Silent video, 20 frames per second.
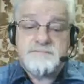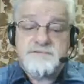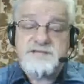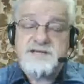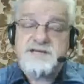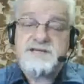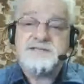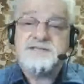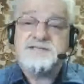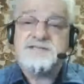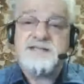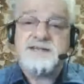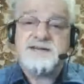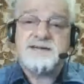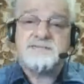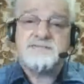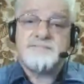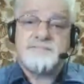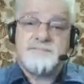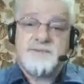things that
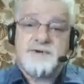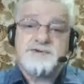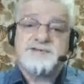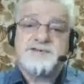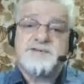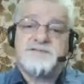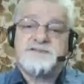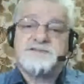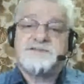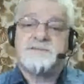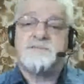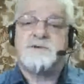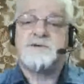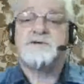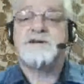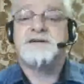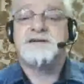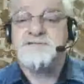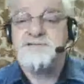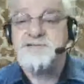most of us
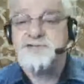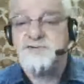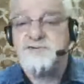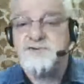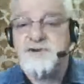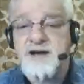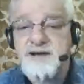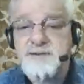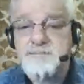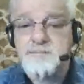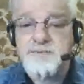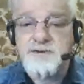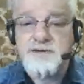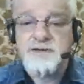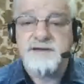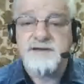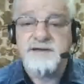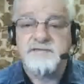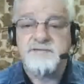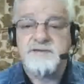Americans do not
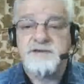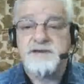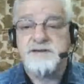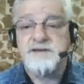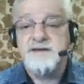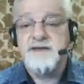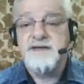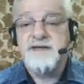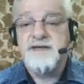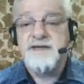believe in.